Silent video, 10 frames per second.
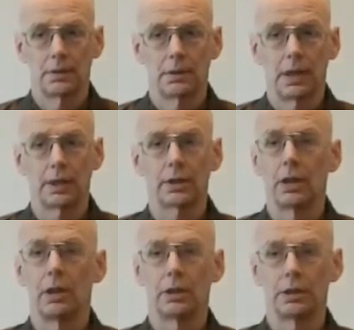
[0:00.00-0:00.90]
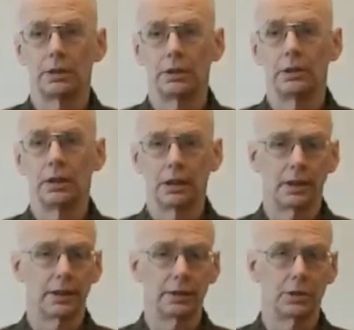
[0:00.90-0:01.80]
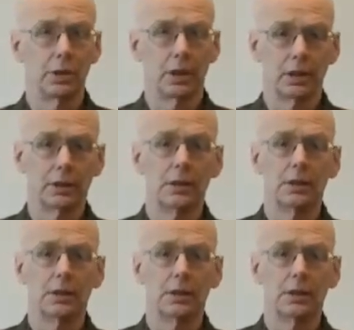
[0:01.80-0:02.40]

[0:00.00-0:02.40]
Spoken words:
alcohol and illegal drugs,